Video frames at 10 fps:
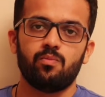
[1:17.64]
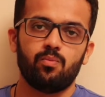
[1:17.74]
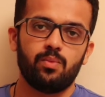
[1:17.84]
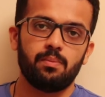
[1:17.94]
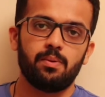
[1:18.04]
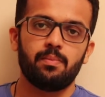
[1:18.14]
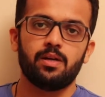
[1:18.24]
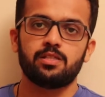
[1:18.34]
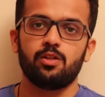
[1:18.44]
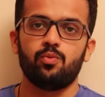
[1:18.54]
maybe
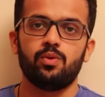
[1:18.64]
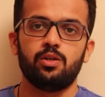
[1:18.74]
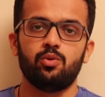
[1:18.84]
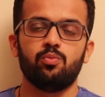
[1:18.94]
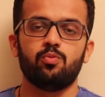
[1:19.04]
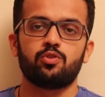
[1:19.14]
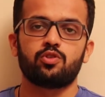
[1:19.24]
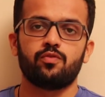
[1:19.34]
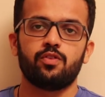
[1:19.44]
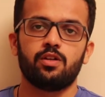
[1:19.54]
Marcelo will do
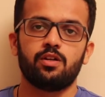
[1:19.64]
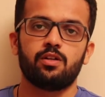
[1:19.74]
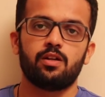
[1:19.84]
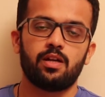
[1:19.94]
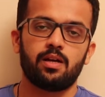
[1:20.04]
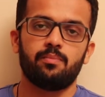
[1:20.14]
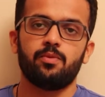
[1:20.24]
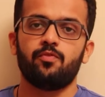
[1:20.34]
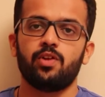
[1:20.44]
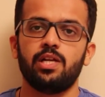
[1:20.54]
most of the running up
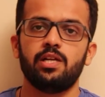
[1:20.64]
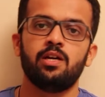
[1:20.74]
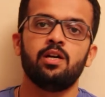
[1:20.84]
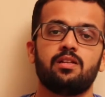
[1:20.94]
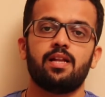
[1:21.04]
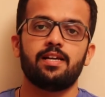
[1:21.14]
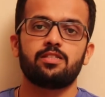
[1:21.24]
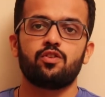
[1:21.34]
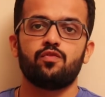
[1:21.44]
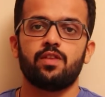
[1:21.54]
the field. The
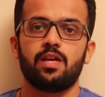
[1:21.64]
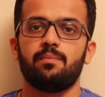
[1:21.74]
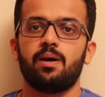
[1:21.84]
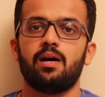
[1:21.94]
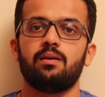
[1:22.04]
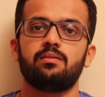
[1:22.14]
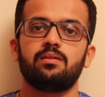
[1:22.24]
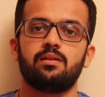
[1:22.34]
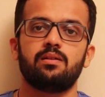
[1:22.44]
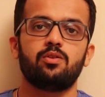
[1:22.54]
likes of
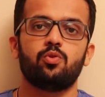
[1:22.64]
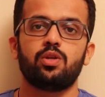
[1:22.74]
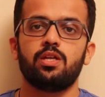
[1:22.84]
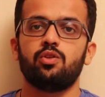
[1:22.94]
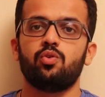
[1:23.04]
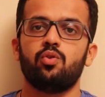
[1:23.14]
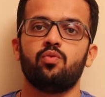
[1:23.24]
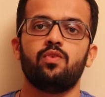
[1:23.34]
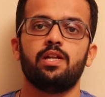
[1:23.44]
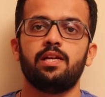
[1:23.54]
Neymar,
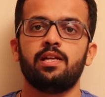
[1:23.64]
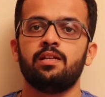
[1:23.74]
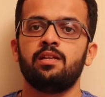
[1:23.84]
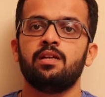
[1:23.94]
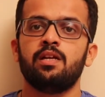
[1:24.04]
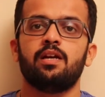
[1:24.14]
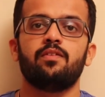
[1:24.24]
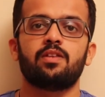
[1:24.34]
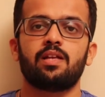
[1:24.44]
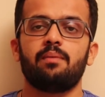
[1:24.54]
Coutinho, Willian,
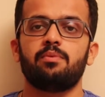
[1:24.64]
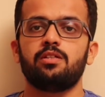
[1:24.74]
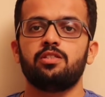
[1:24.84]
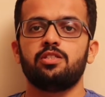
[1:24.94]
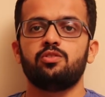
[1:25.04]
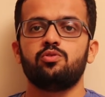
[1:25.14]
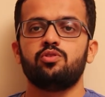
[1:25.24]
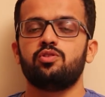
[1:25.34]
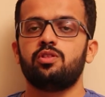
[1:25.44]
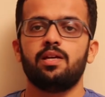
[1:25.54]
even Gabriel
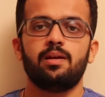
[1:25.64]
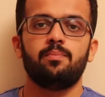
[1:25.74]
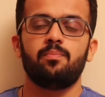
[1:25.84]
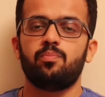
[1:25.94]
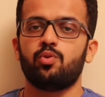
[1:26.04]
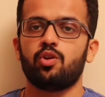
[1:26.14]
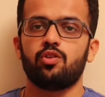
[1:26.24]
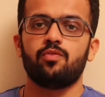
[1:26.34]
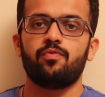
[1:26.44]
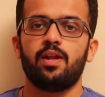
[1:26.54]
Jesus, they put
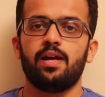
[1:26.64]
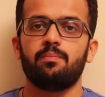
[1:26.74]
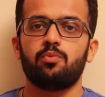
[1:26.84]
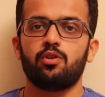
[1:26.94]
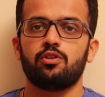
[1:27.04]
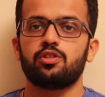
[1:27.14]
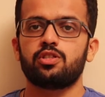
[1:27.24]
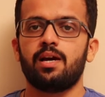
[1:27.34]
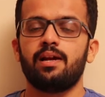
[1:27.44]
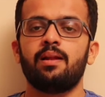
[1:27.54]
on the flair, put on the
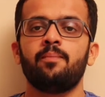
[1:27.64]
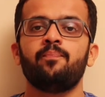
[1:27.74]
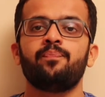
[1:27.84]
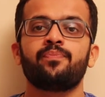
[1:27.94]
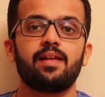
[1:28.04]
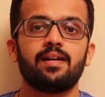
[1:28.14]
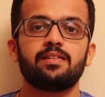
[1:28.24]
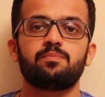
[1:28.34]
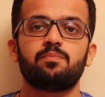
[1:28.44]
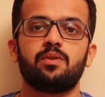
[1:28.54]
style. That
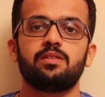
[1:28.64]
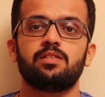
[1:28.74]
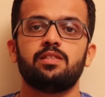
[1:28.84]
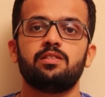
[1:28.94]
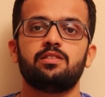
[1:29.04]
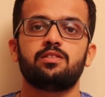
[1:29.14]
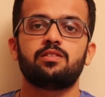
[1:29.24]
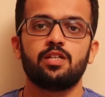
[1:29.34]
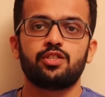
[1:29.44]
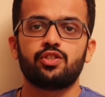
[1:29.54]
is Brazil's
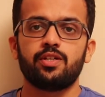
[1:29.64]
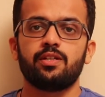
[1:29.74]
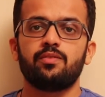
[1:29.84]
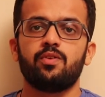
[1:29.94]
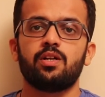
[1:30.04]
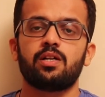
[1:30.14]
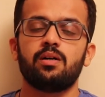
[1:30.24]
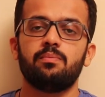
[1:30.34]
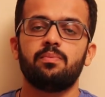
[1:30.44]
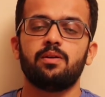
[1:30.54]
history in the World
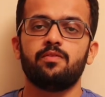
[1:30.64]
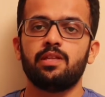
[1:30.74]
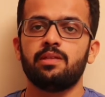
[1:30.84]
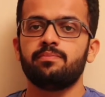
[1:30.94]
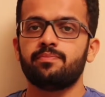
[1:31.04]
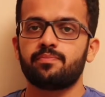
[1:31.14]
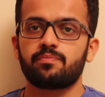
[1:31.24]
Cup, even